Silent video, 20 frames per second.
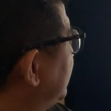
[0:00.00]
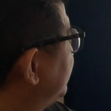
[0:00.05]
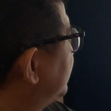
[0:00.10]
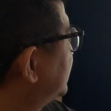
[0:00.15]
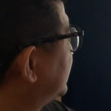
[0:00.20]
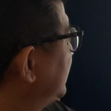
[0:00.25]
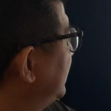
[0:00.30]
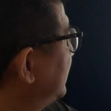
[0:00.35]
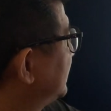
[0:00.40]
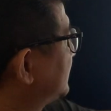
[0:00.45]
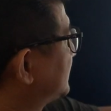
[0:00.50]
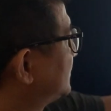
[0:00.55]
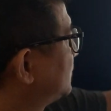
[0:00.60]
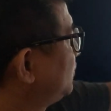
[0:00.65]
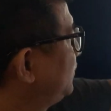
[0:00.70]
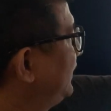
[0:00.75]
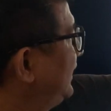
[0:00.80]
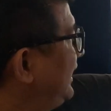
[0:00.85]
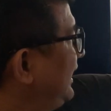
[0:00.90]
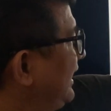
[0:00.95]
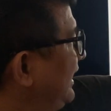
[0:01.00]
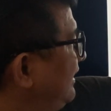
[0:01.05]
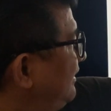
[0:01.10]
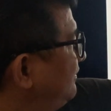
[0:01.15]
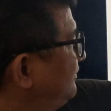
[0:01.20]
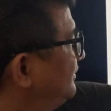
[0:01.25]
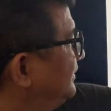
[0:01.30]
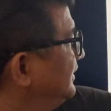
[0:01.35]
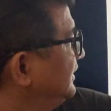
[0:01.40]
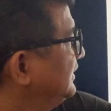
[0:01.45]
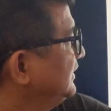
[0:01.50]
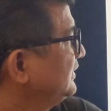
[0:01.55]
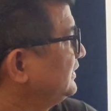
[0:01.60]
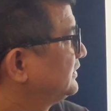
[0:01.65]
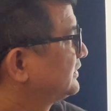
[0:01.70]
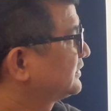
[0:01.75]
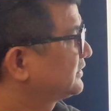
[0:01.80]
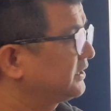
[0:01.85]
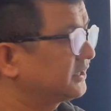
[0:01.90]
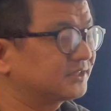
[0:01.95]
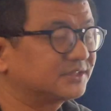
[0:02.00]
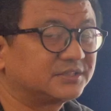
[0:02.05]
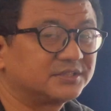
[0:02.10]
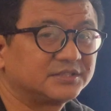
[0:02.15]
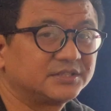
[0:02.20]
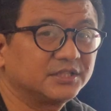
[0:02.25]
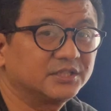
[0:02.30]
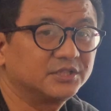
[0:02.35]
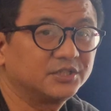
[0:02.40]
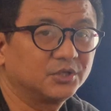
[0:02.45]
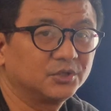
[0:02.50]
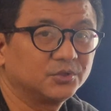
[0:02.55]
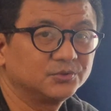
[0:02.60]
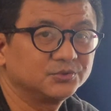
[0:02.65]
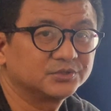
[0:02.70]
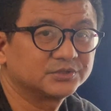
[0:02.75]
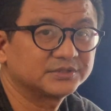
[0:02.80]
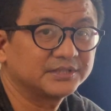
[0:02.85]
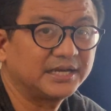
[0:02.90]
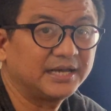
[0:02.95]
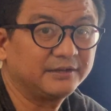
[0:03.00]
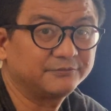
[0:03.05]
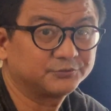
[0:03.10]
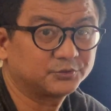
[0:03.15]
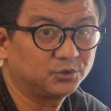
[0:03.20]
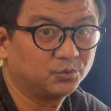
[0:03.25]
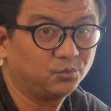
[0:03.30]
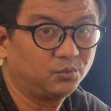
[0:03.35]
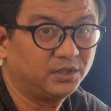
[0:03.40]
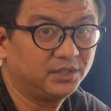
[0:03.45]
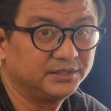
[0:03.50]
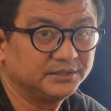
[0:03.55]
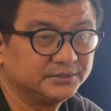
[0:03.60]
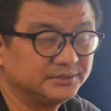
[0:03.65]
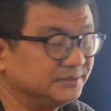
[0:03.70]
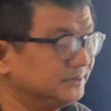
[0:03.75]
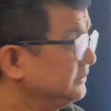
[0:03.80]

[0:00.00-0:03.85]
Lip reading: of 6 will have 6 zeros after 1.